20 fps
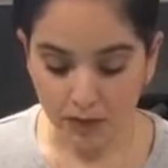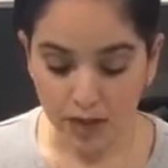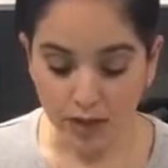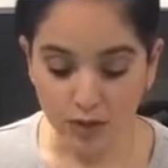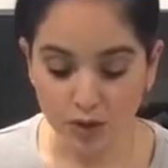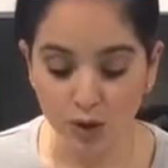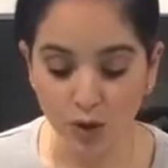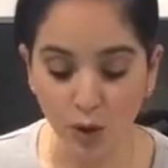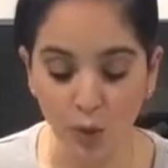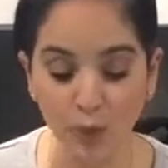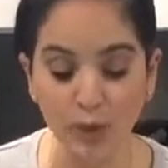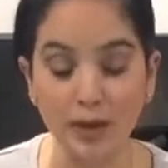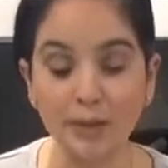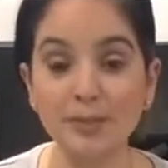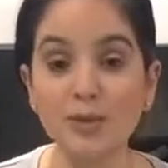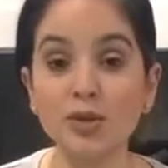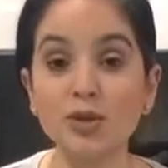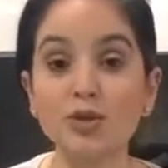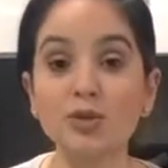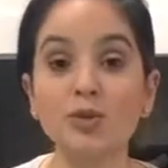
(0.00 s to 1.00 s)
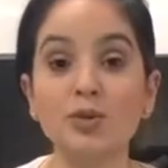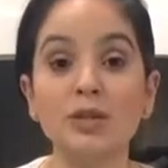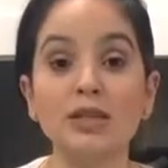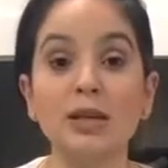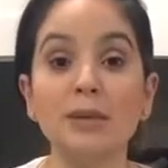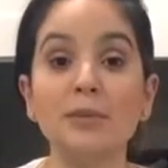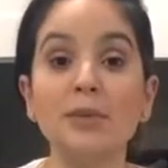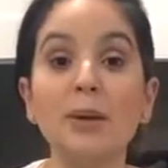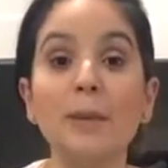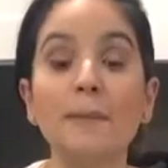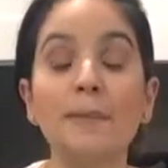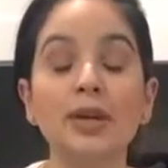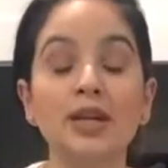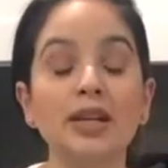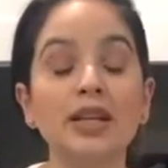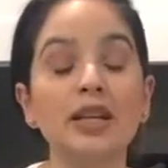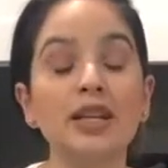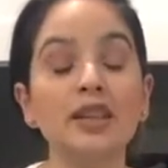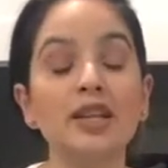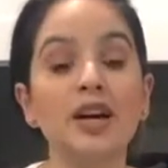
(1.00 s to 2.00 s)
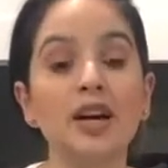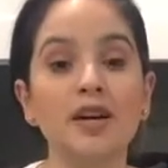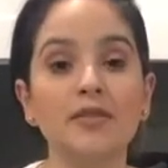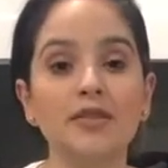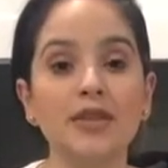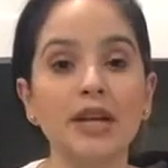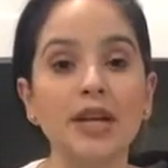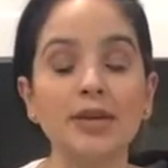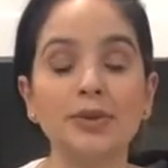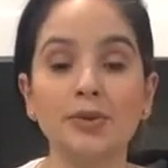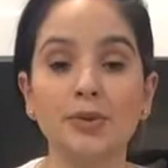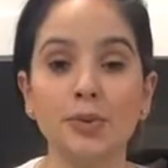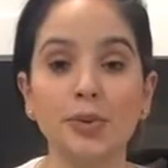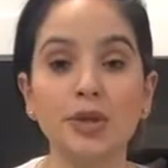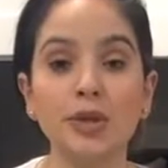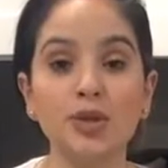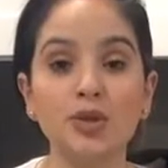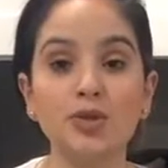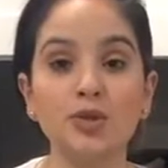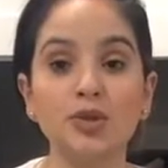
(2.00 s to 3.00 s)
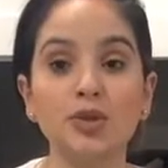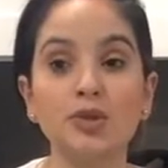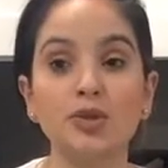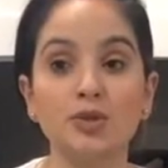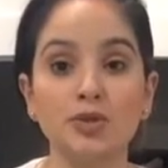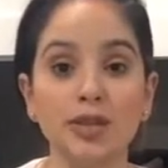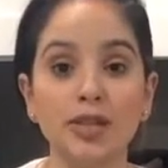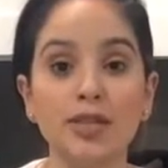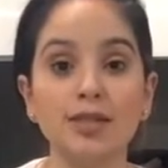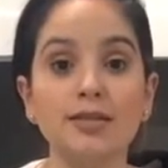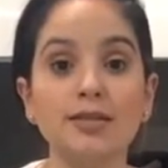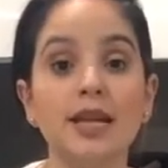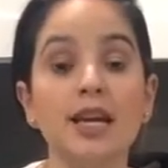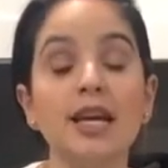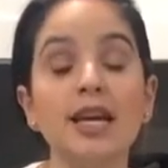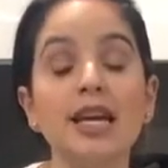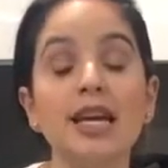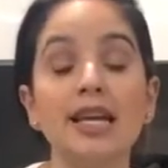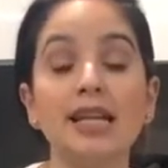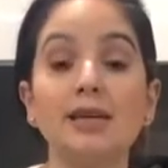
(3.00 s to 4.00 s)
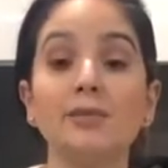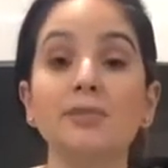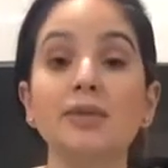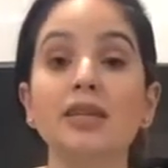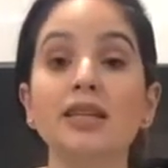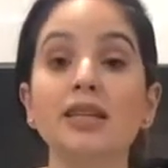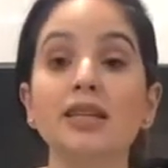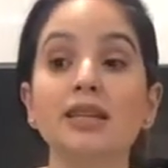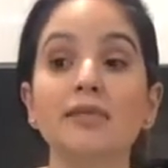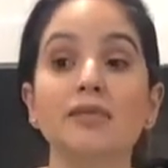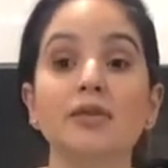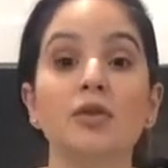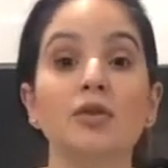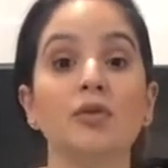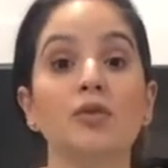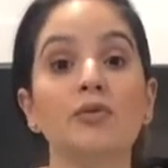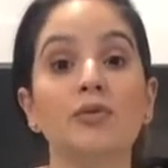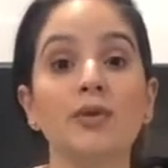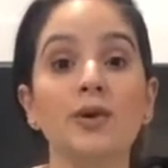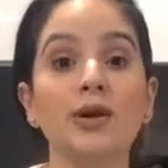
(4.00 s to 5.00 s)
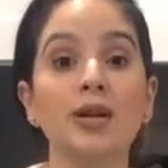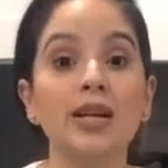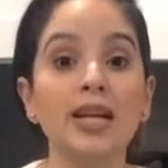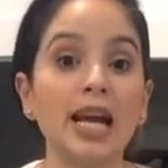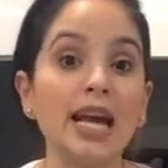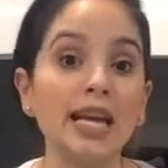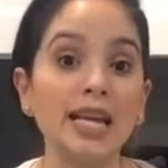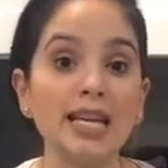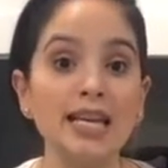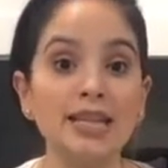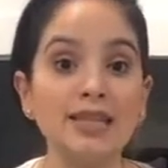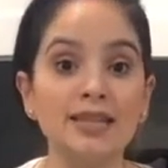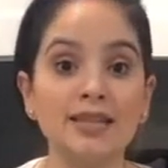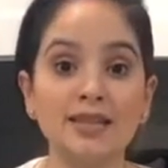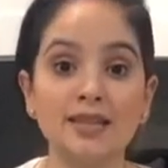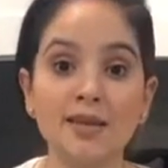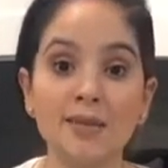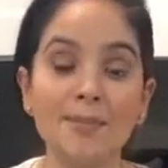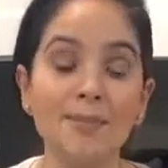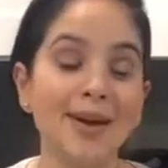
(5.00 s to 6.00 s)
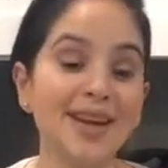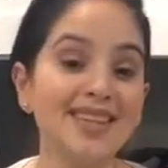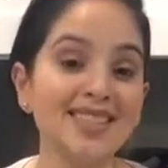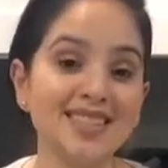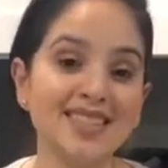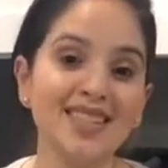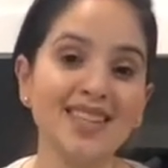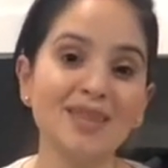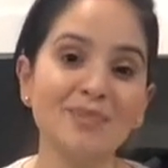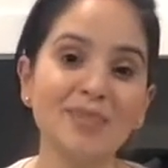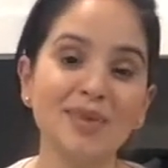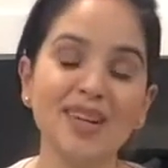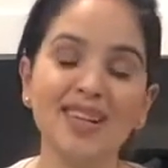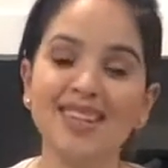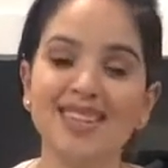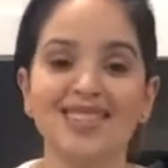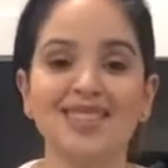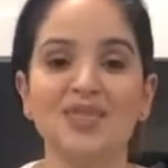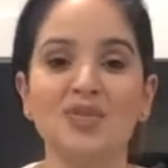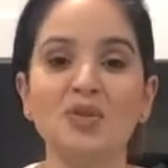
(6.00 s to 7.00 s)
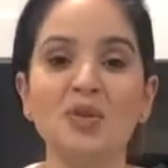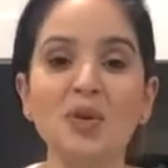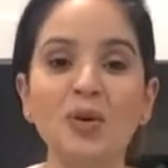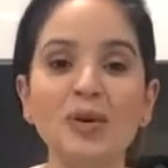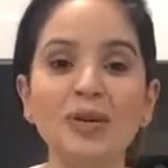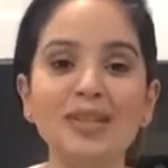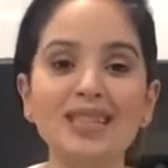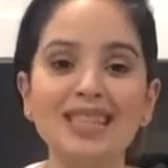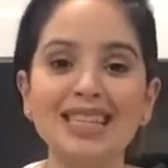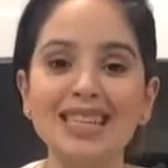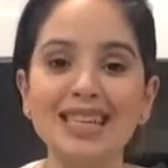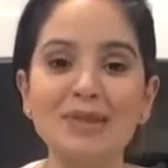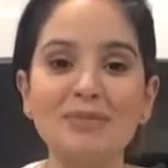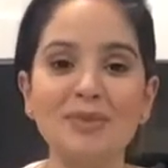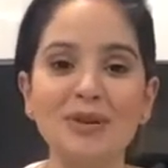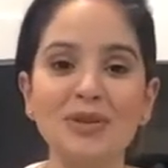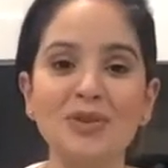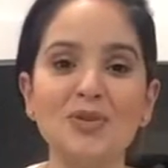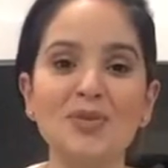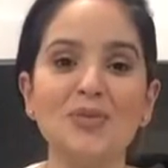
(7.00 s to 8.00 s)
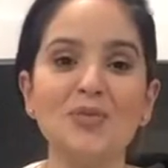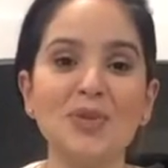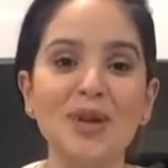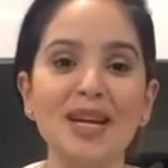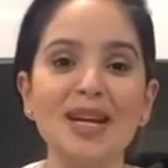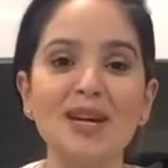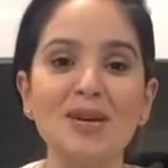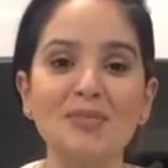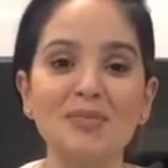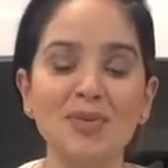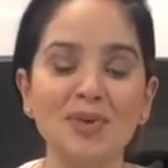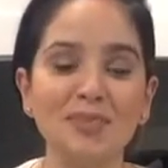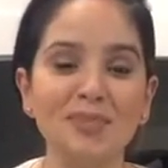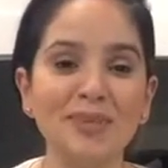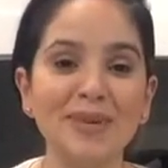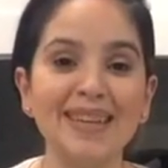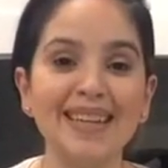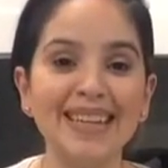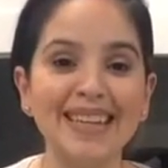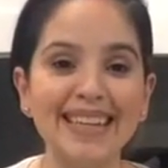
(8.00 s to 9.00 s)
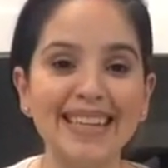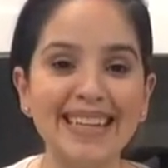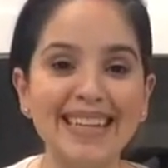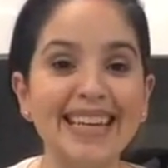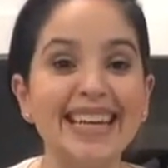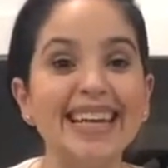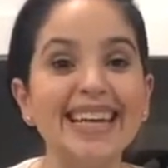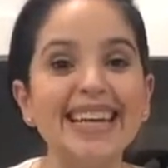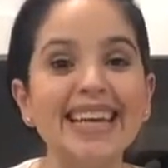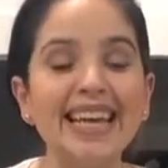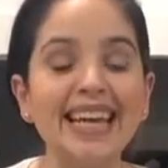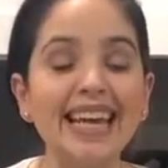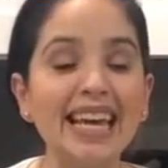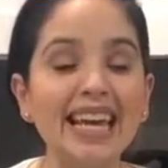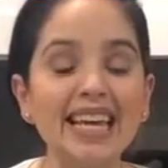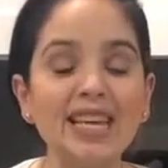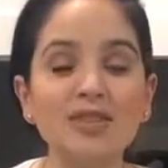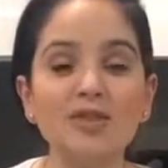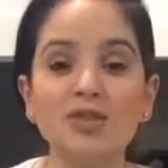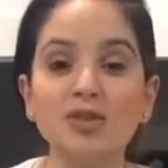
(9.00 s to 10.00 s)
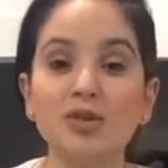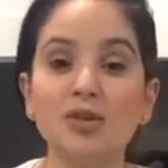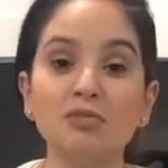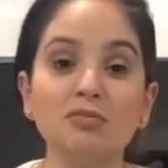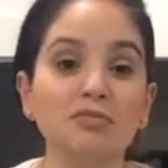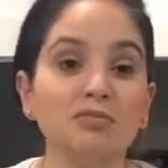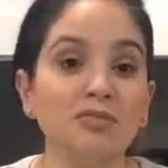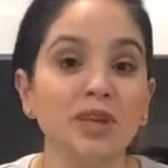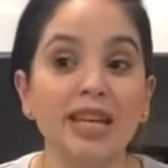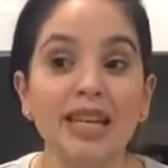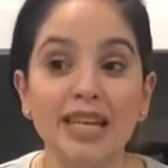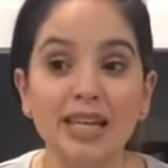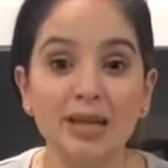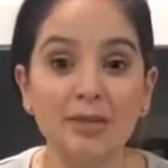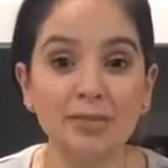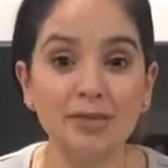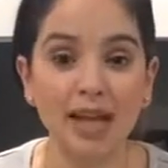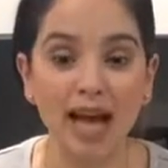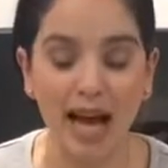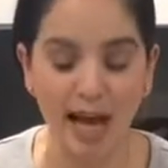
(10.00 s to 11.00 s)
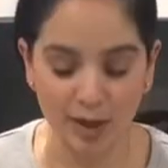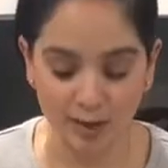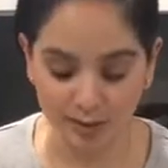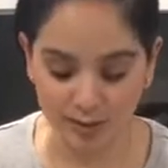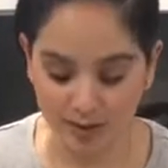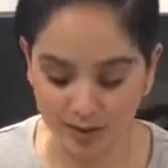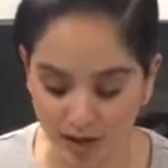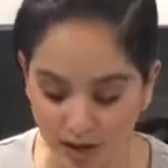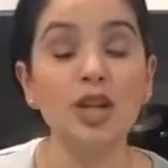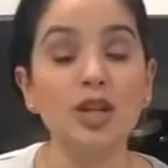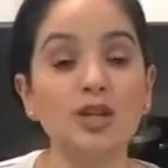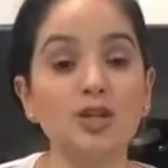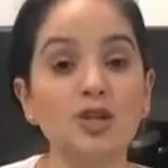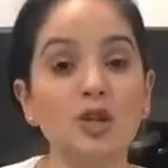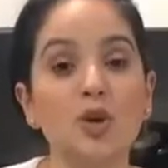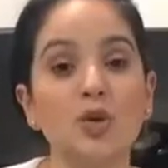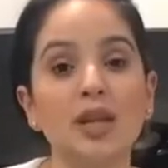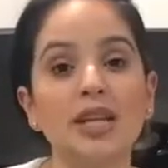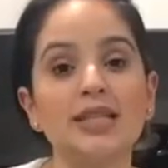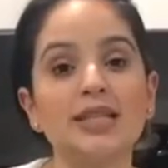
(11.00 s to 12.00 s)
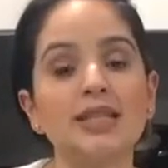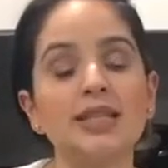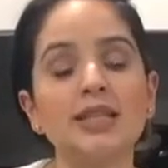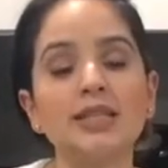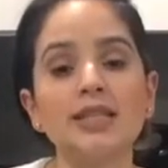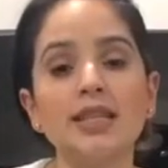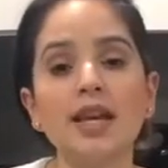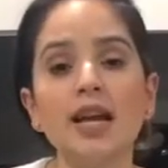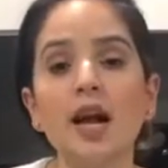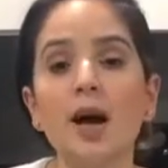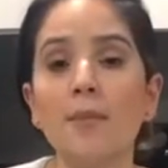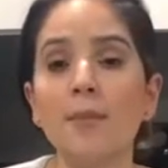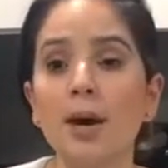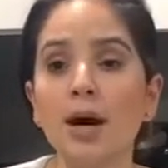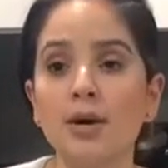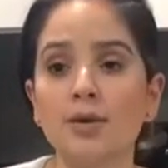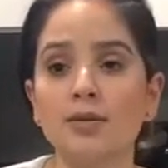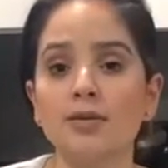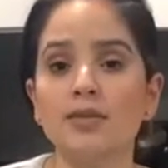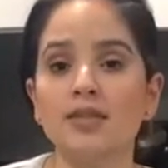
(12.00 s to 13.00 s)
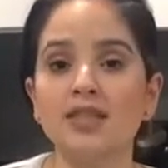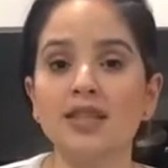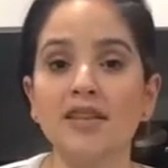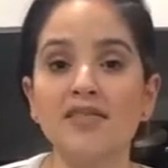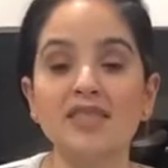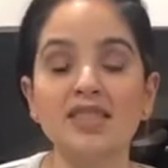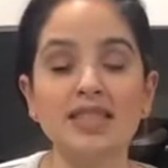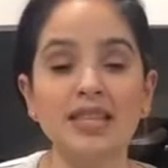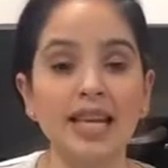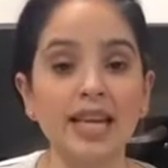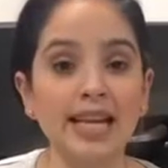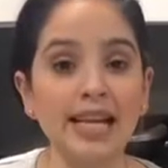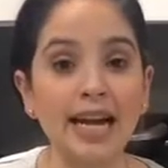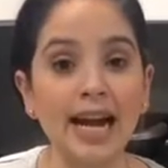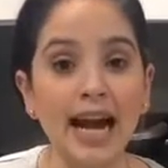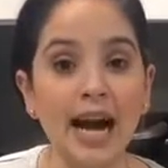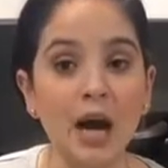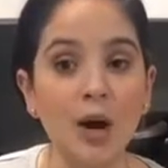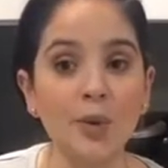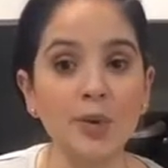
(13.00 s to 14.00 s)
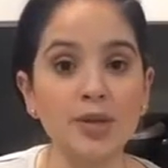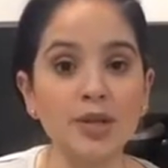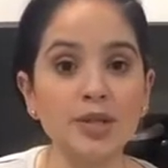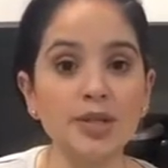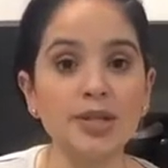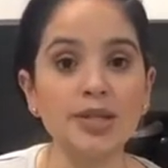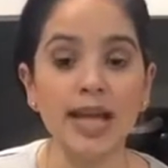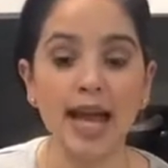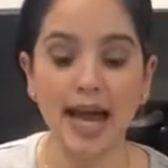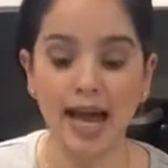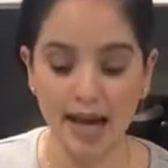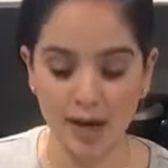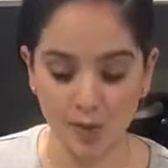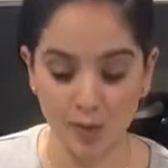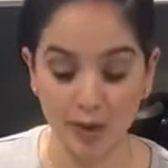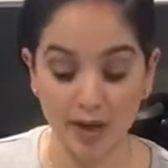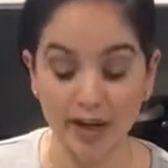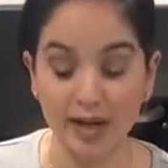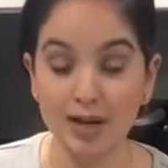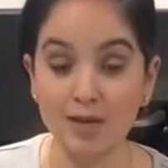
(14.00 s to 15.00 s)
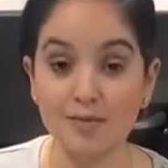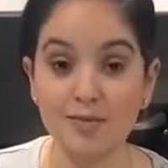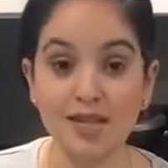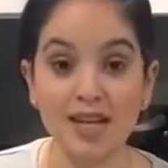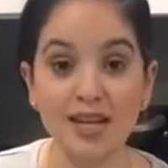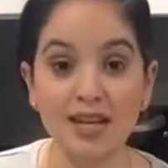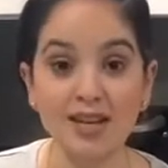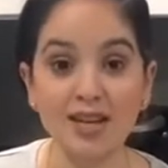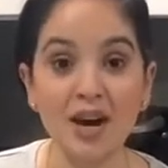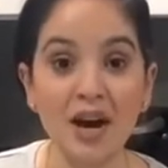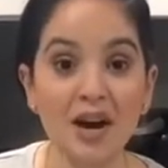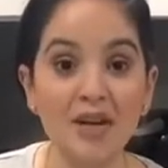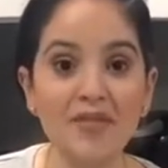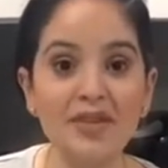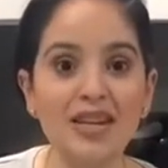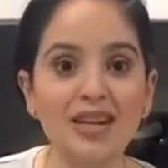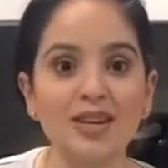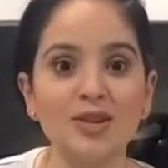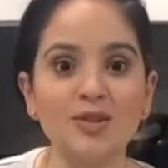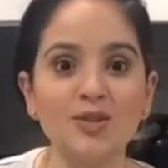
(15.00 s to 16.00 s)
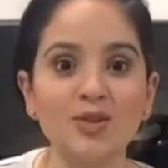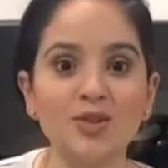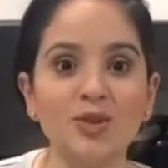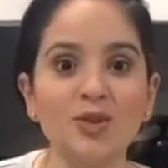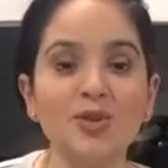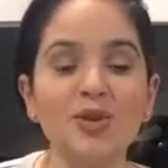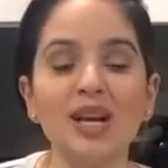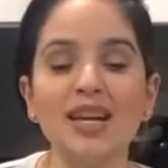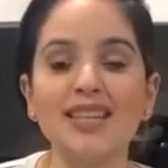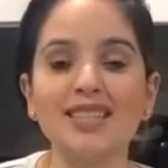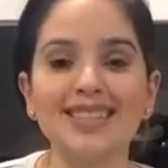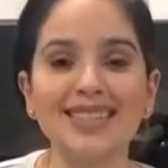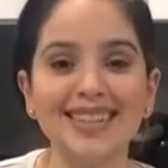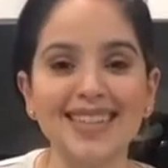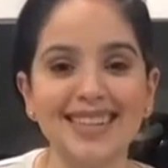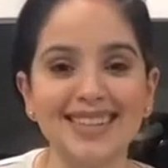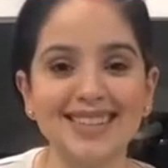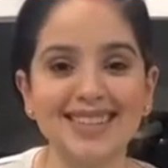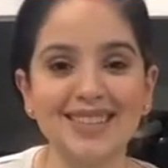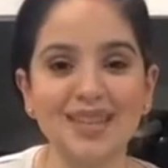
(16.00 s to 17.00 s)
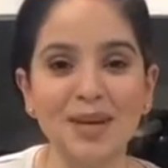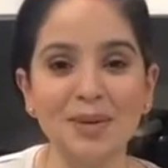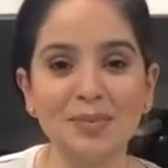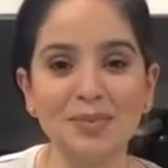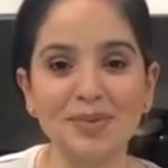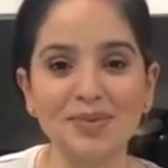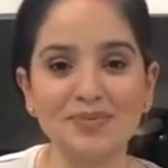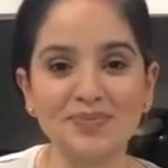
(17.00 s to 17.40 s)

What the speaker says: So what I'm gonna do is I'm gonna put it in the oven at 300 degrees, and I'm gonna leave it overnight. It's the best thing because you go to sleep and you wake up with pernil and you don't heat up the house. So that's gonna take about 7 to 8 hours, and when it comes out of the oven, I'll show you guys the next step.